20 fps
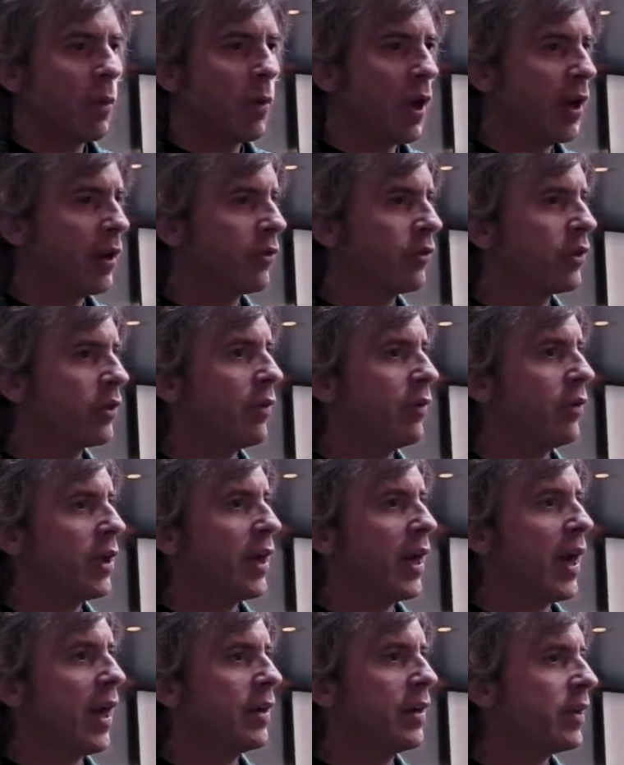What I discovered
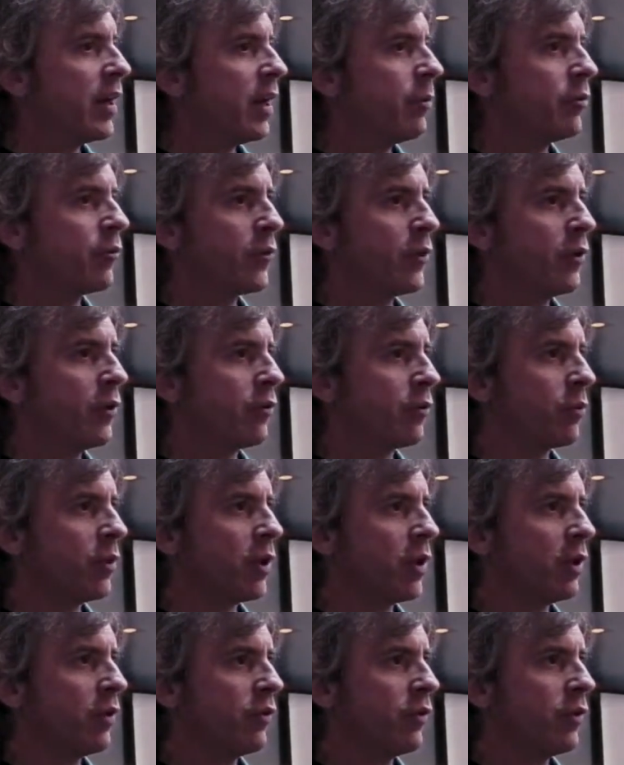at High Times first
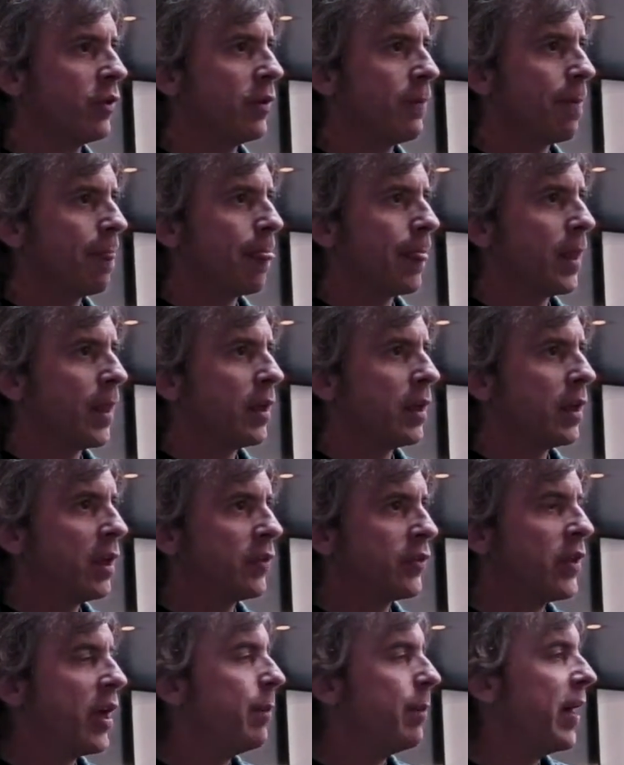was
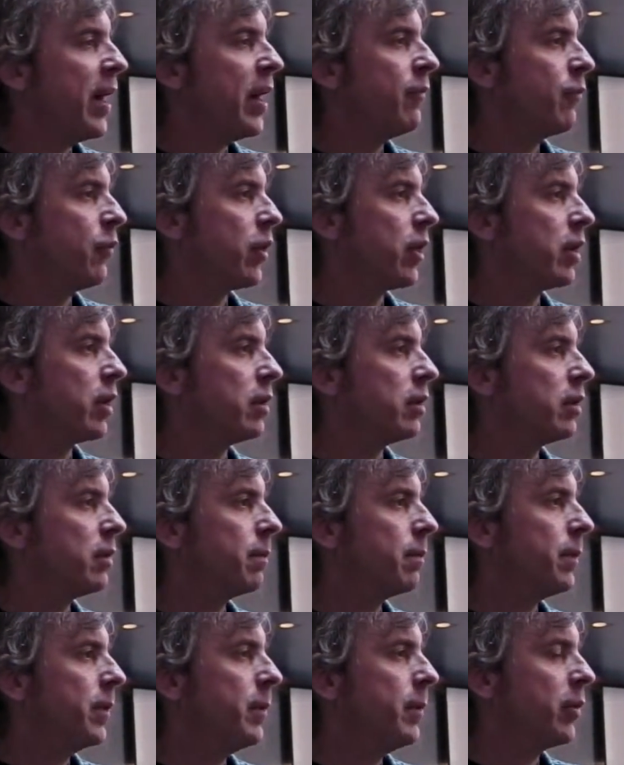it's not bad for you.
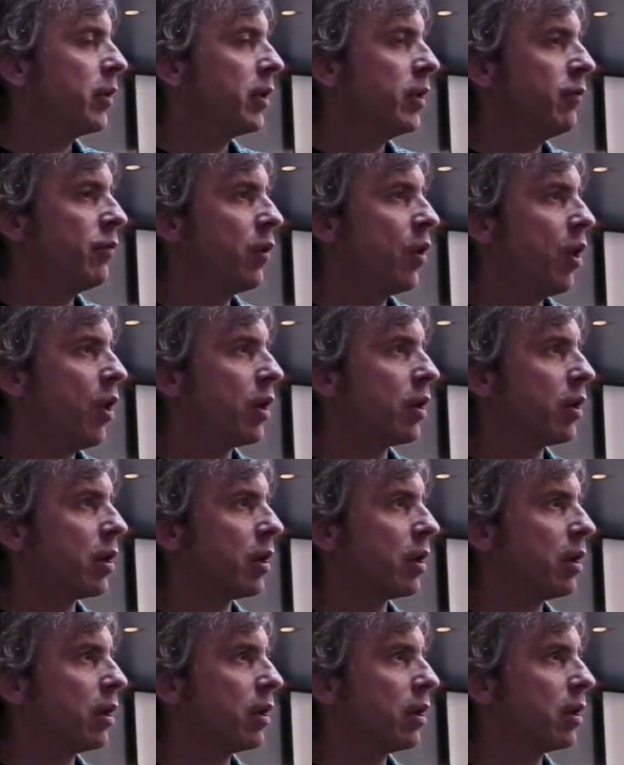People live
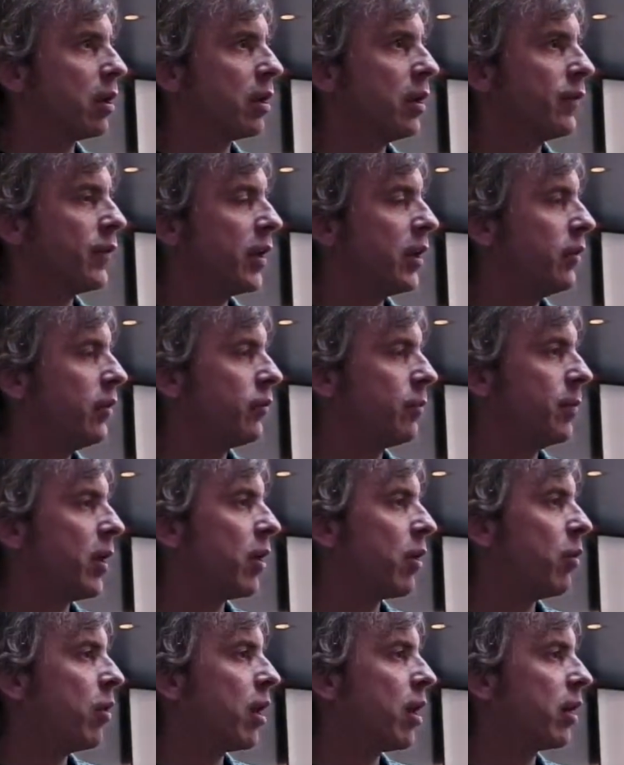longer if they use
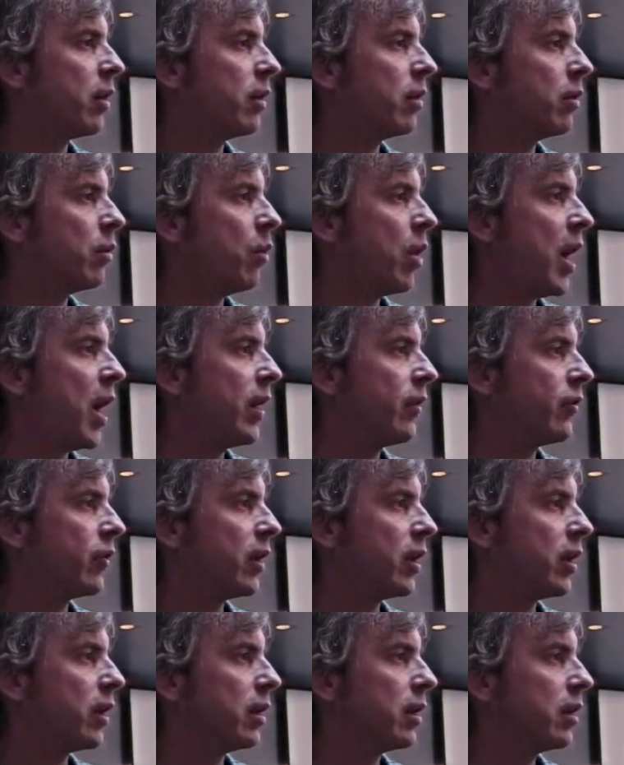marijuana
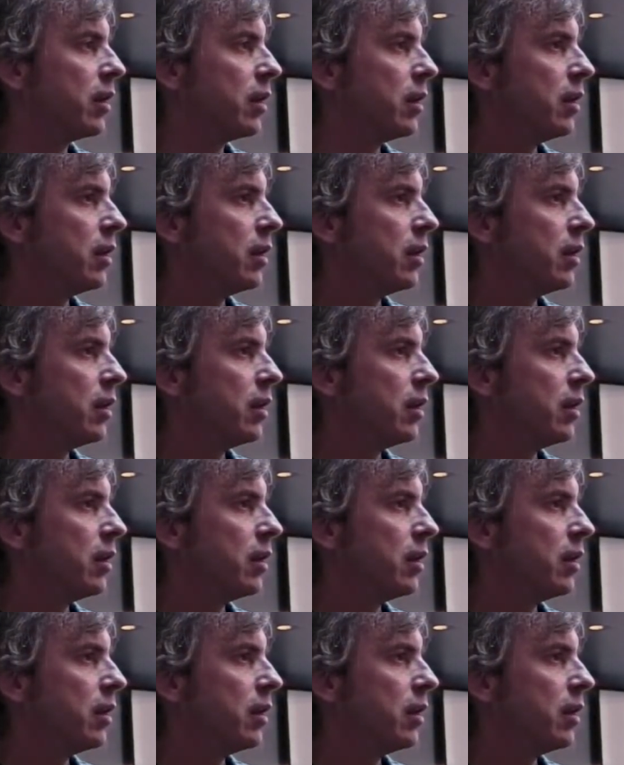wisely.